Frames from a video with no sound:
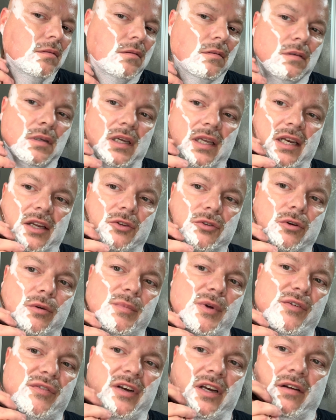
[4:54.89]
And it's
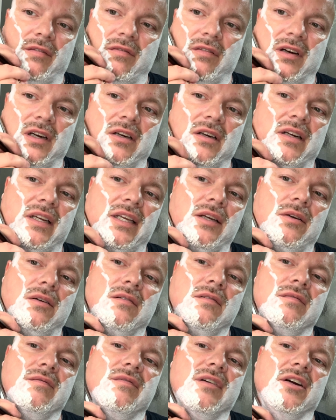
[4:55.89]
removing it very,
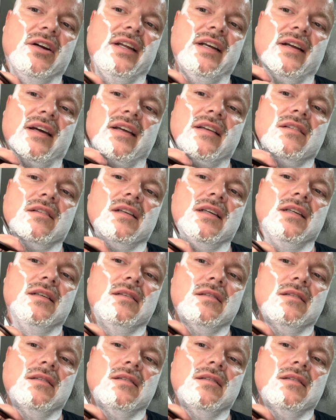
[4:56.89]
very nicely.